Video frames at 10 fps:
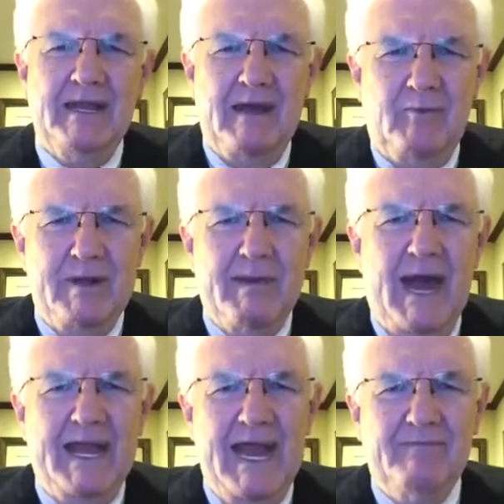that we
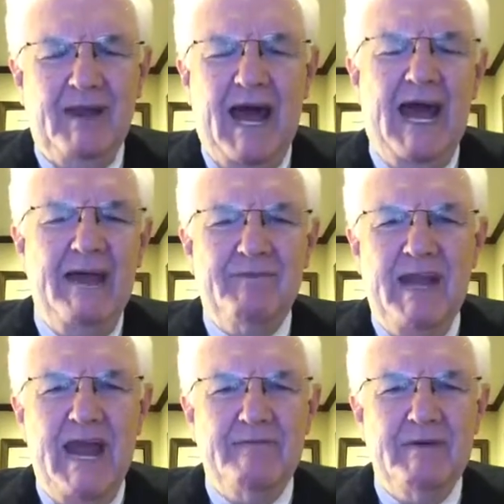might have life
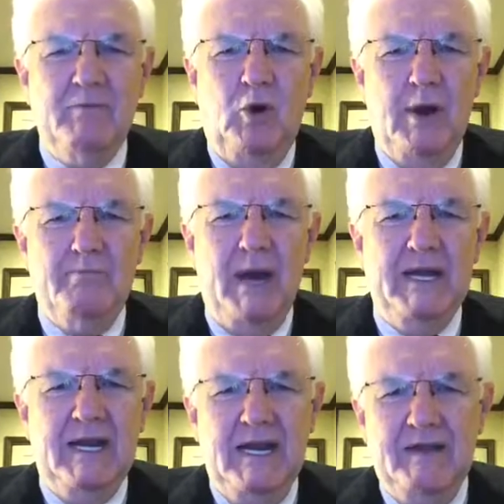and have it more
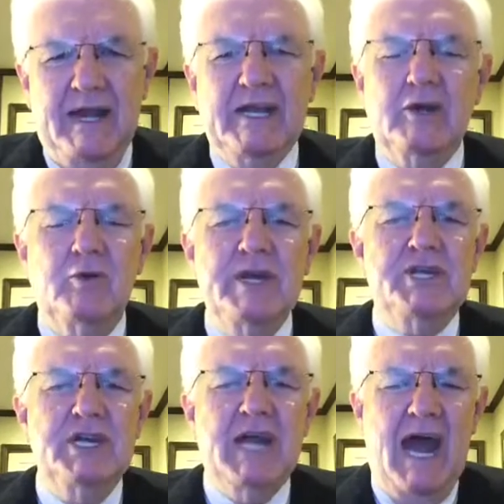abundantly, that he could
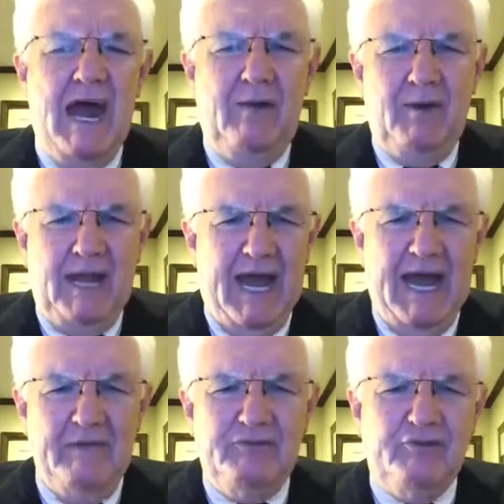reach into our
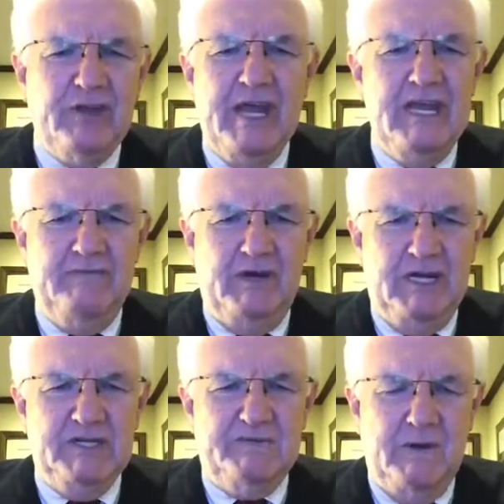lives, save
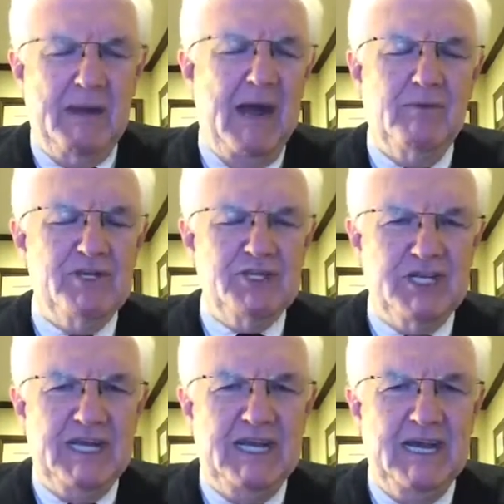us from our
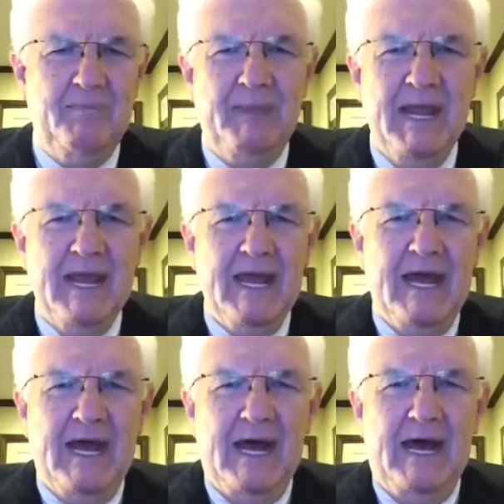sin.
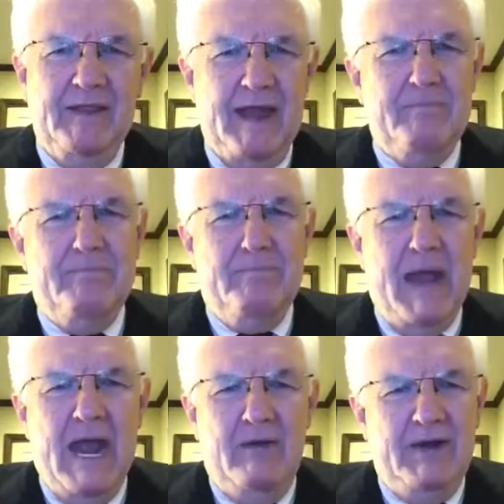They
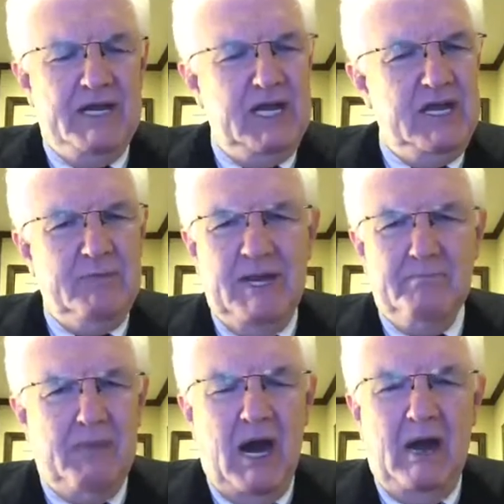buried him in
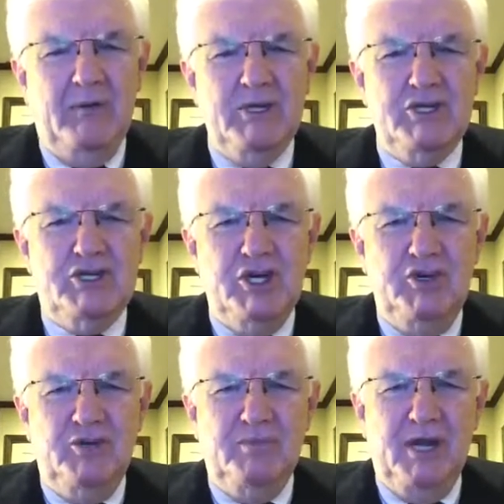a borrowed
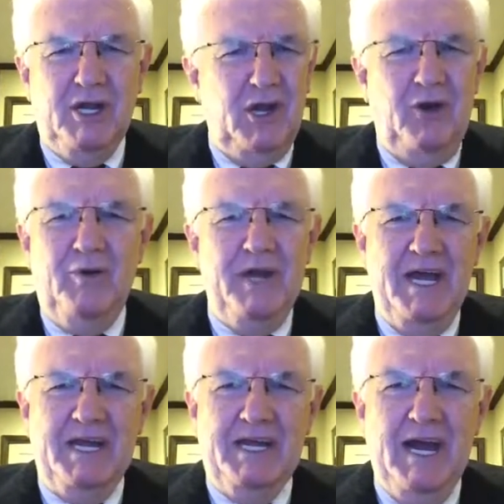tomb, but glory
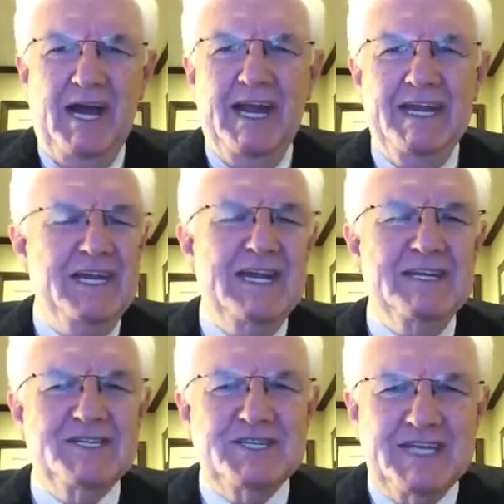to God, he
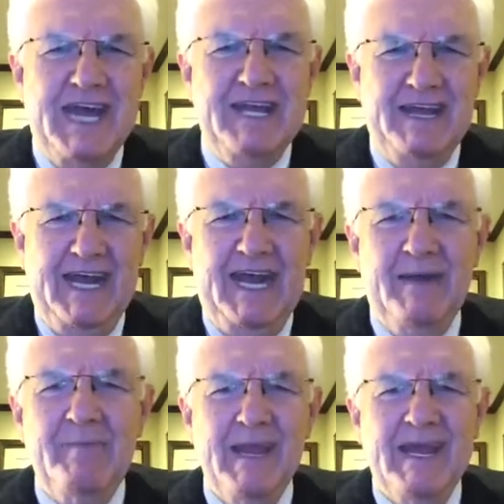didn't stay
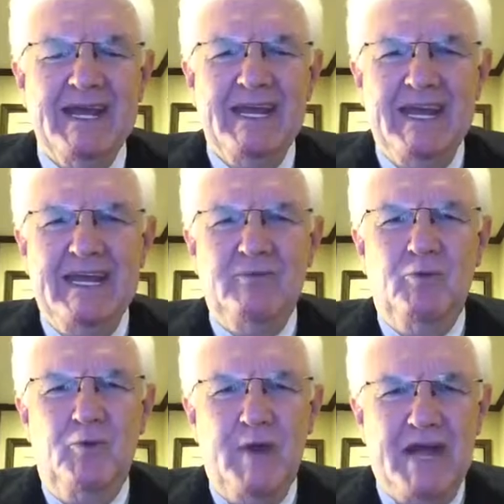there. He
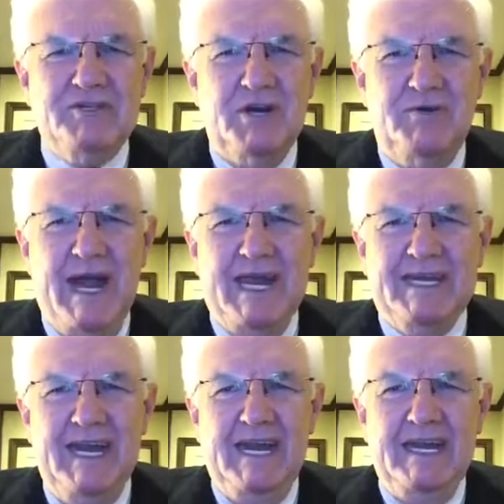
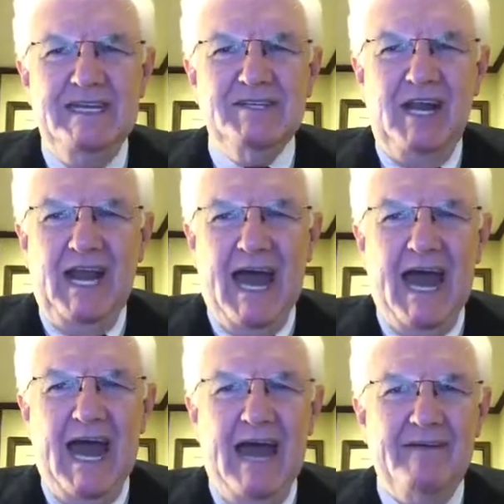resurrected, and he's
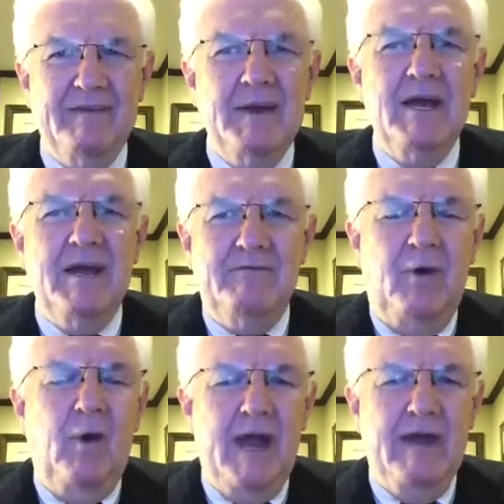alive
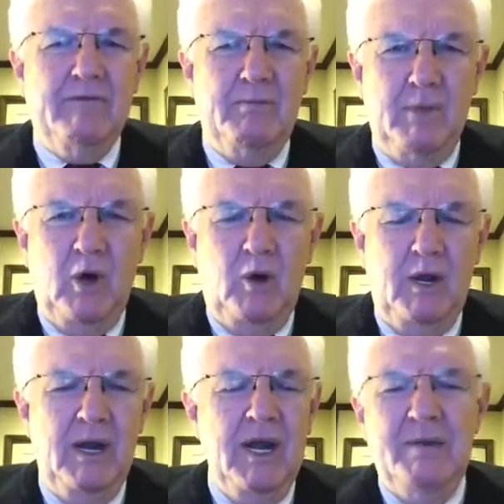
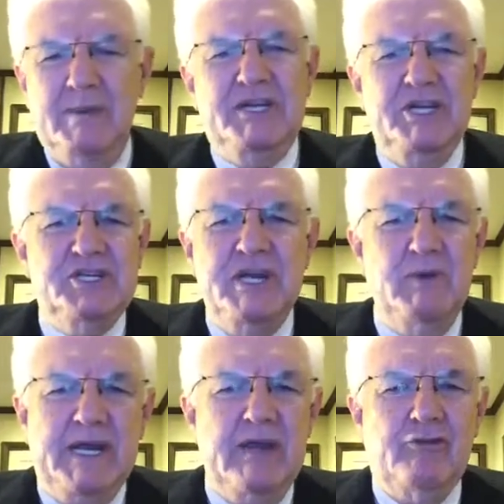forevermore. But you see,
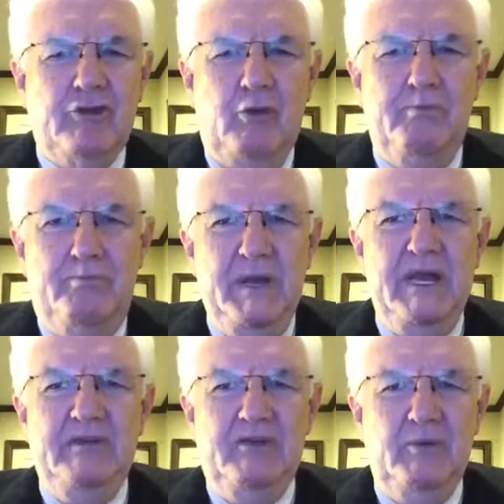we get so
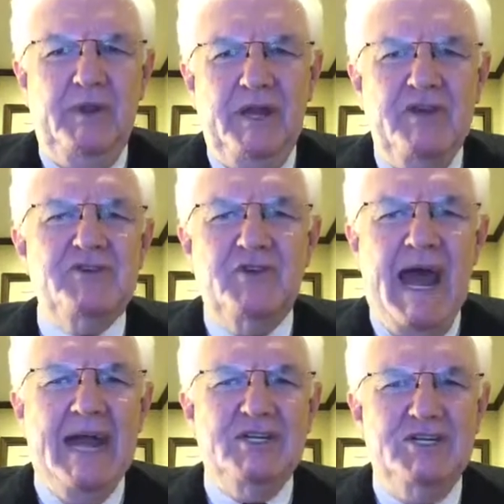busy with the
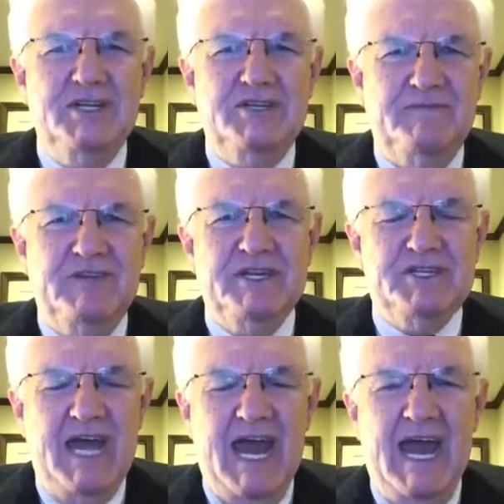distractions of this
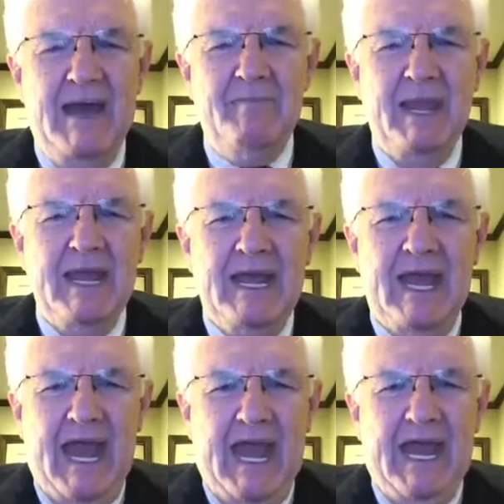time,
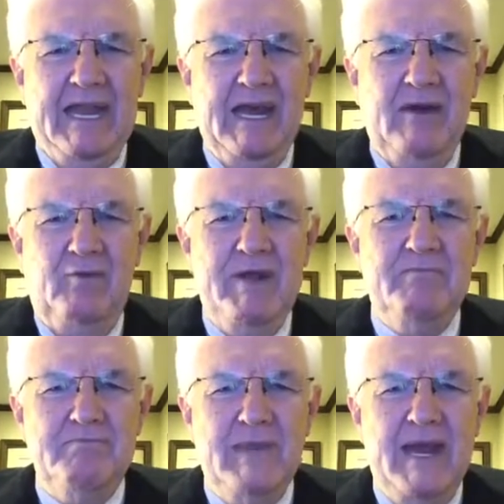and we
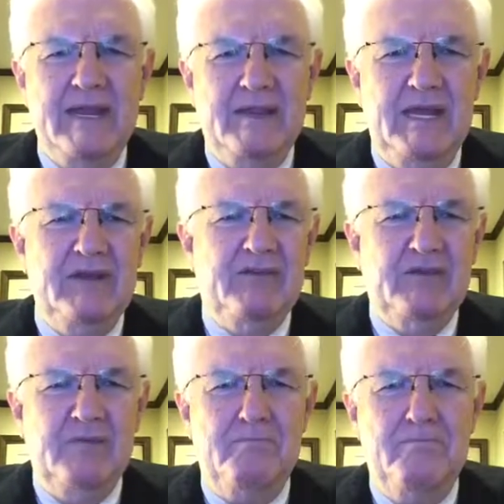made this
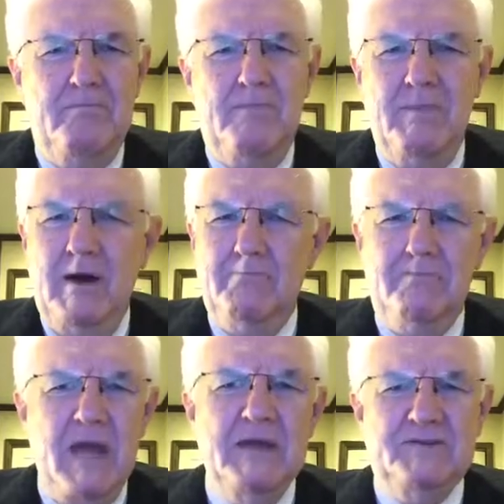a
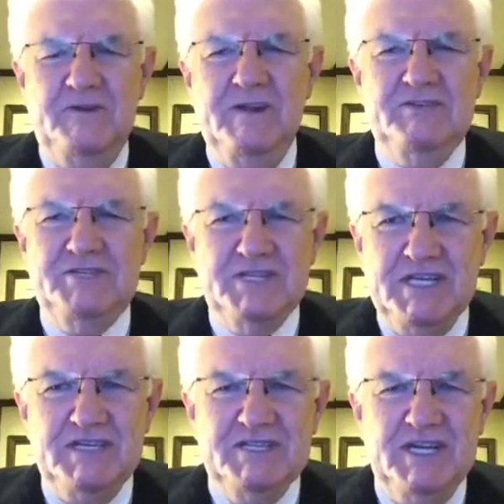business
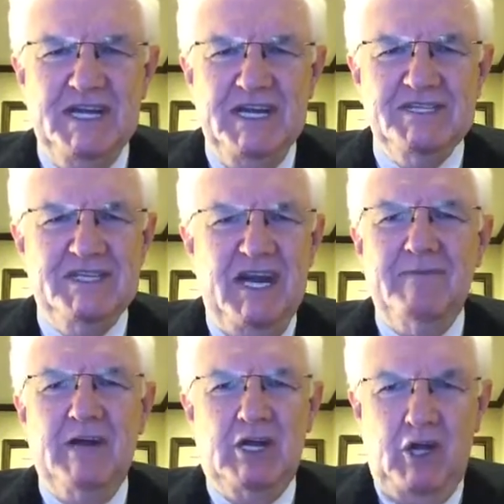season instead
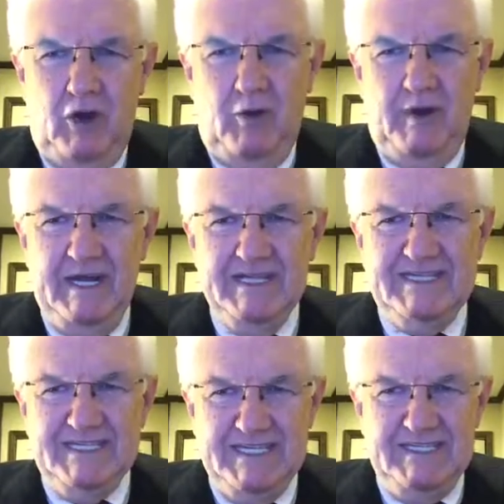of a
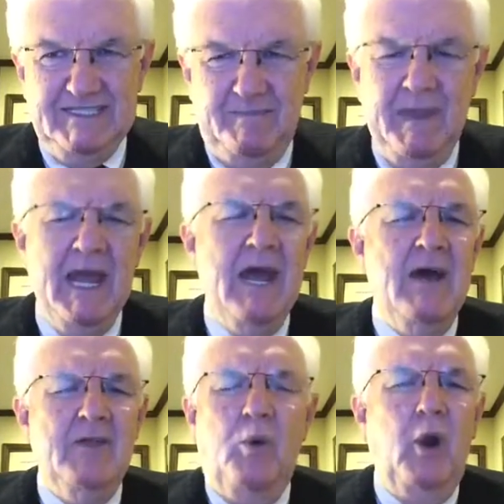glorious season.
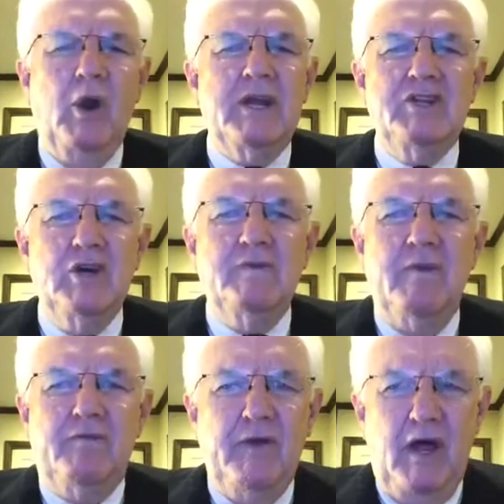The world is
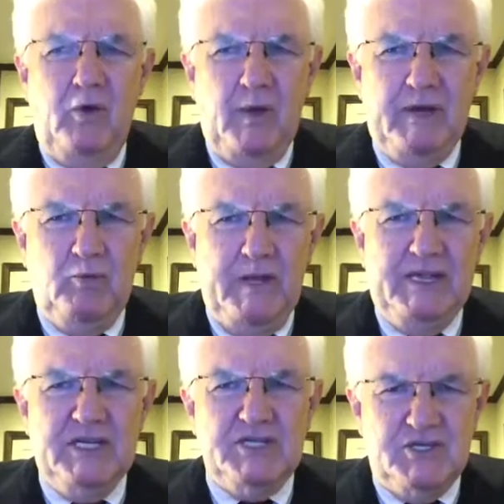overflowing
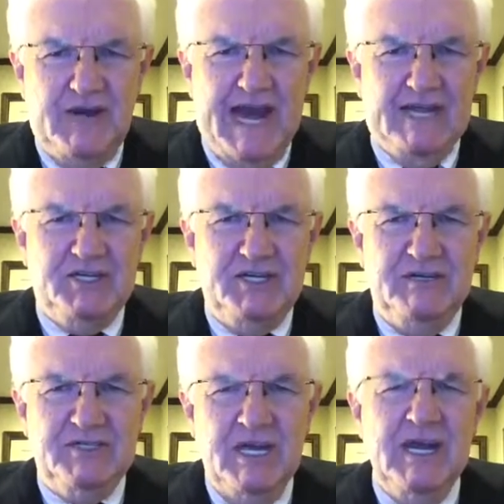with
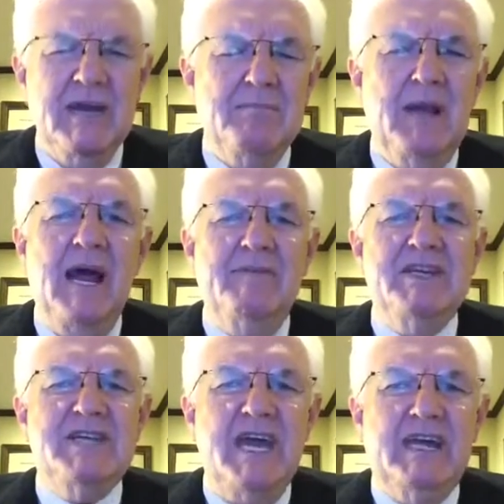distractions.
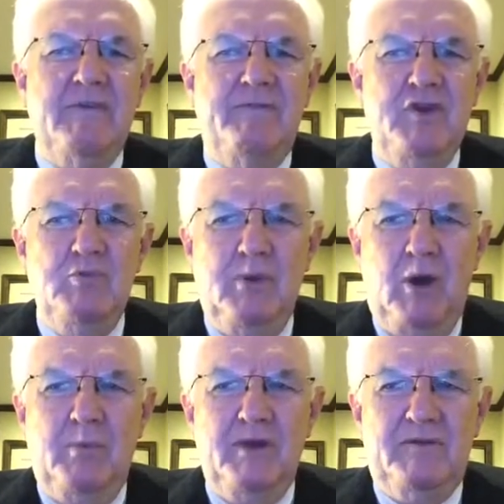Beloved, take a few
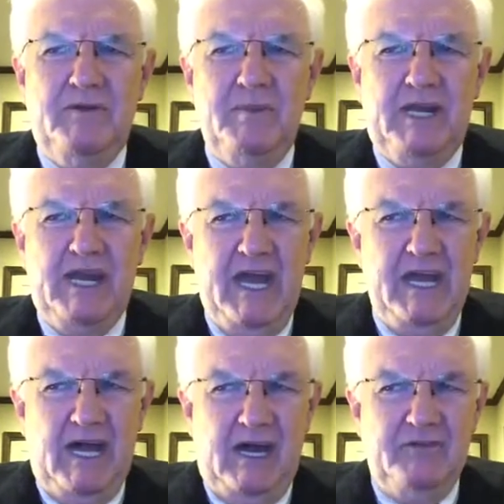moments from the
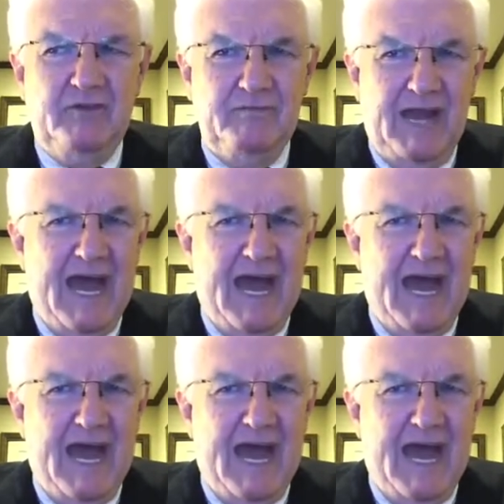chaos of